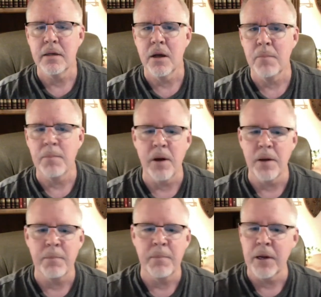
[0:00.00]

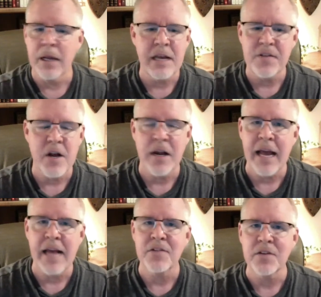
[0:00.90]
But he's not
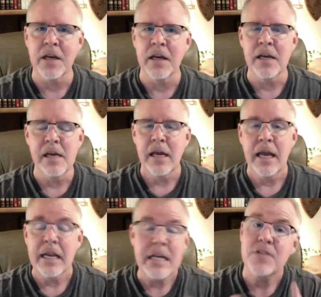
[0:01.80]
asking,
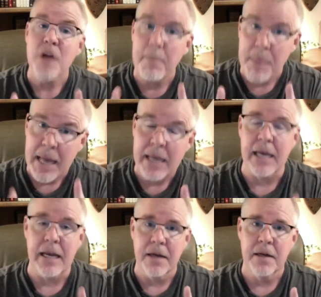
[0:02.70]
and he's not begging.